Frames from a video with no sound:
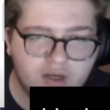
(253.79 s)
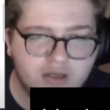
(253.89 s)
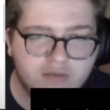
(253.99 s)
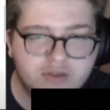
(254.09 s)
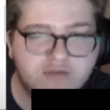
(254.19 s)
But the
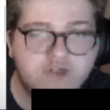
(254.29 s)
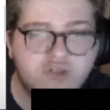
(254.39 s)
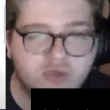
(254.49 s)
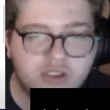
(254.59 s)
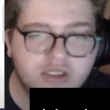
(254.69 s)
first one
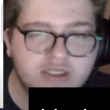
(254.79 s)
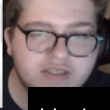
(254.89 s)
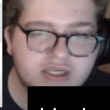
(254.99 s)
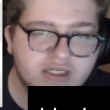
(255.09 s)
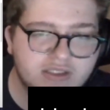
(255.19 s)
is uh,
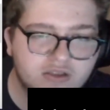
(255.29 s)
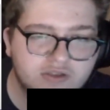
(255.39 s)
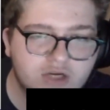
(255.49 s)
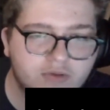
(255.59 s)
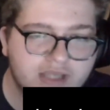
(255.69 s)
talk with
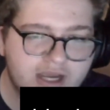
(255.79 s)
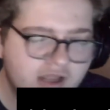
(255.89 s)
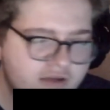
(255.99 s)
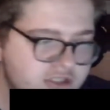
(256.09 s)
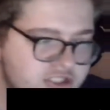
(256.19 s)
Alan,
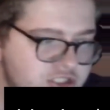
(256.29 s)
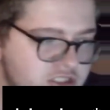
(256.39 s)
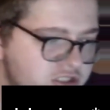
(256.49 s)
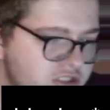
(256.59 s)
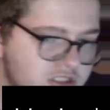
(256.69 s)
which
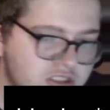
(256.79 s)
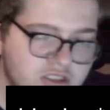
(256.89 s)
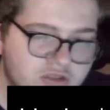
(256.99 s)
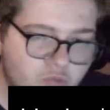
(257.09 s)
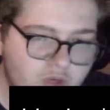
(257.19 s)

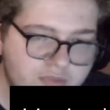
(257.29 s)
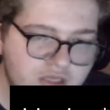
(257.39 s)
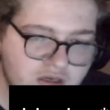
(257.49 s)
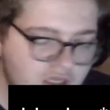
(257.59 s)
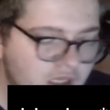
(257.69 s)
women.
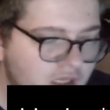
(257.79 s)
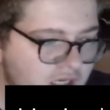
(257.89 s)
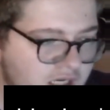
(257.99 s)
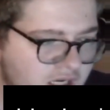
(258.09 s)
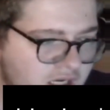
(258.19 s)

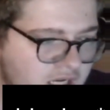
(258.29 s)
Uh,